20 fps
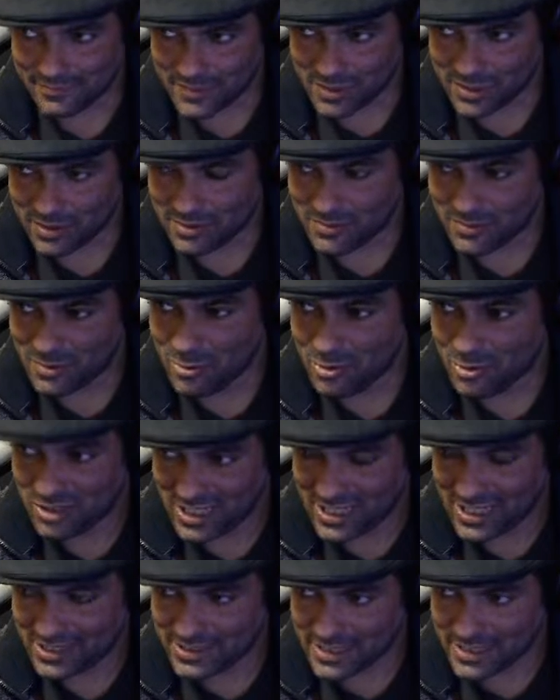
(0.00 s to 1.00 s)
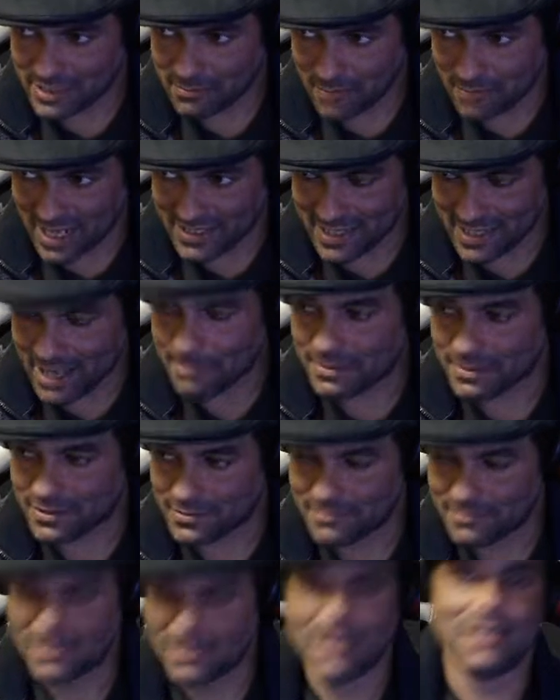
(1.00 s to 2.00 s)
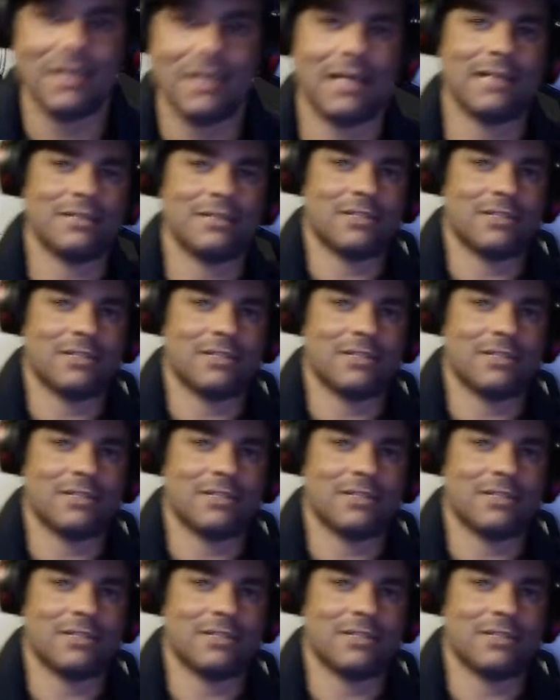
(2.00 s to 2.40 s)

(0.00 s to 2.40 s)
So two things that might happen, and the